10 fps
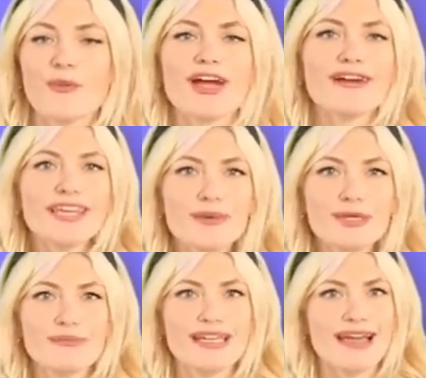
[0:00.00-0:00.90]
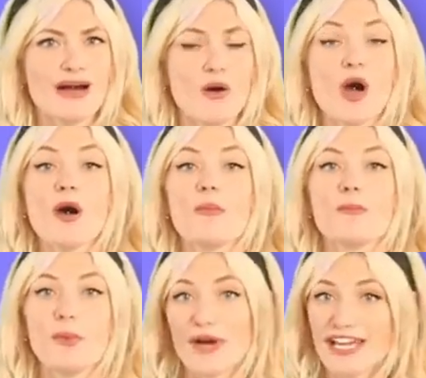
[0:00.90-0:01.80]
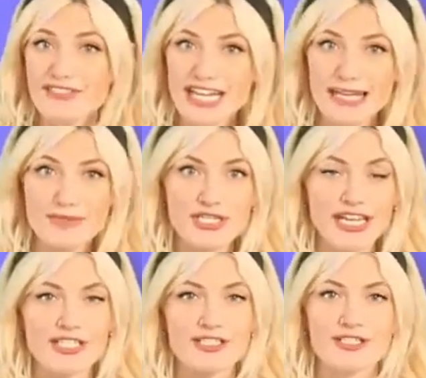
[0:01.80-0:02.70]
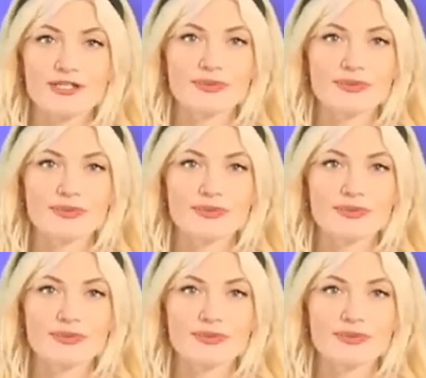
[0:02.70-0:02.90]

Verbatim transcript: where he would be now. Boy, have times changed.